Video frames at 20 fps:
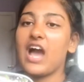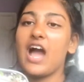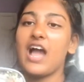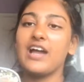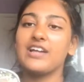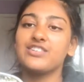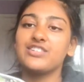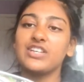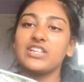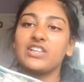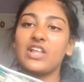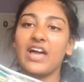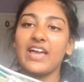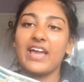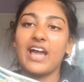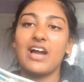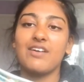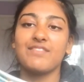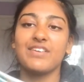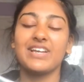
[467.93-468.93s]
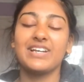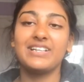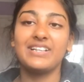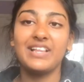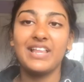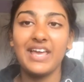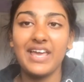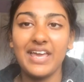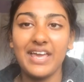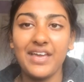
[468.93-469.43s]
I actually like having
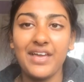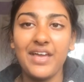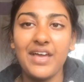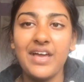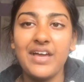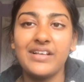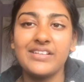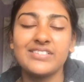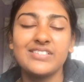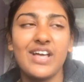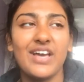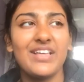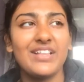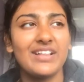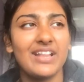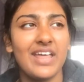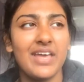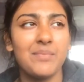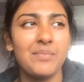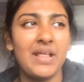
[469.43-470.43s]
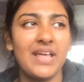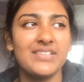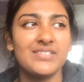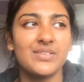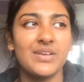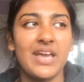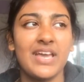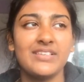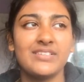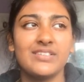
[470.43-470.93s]
clear, slightly clear
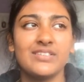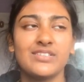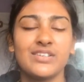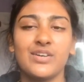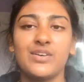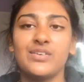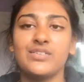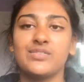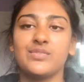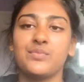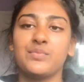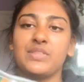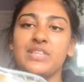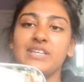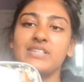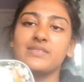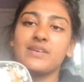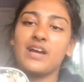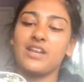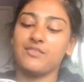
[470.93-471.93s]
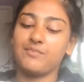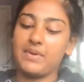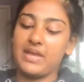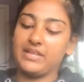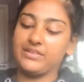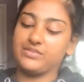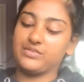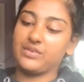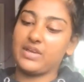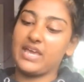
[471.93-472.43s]
pencil cases because with these kind of
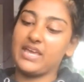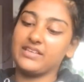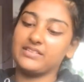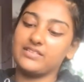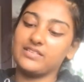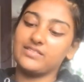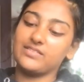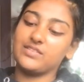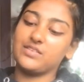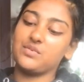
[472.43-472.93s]
pencil cases,